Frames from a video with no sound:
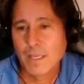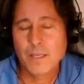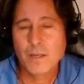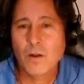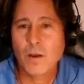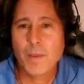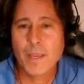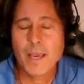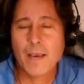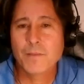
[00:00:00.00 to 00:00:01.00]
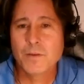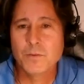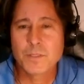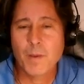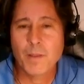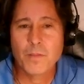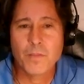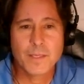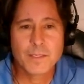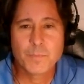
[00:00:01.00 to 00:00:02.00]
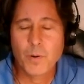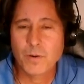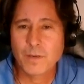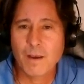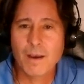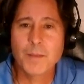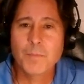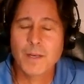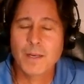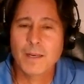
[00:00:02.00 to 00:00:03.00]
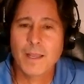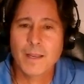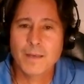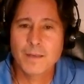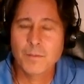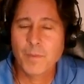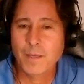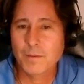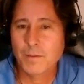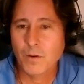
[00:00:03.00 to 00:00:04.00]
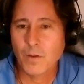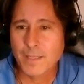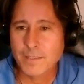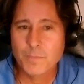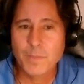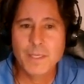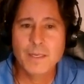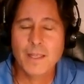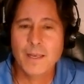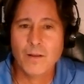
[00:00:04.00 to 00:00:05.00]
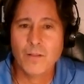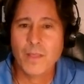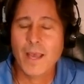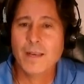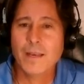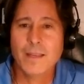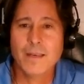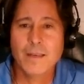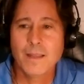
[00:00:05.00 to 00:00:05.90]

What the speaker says: you know, I may have to do some other things part-time and to make, you know, ends meet and all that. And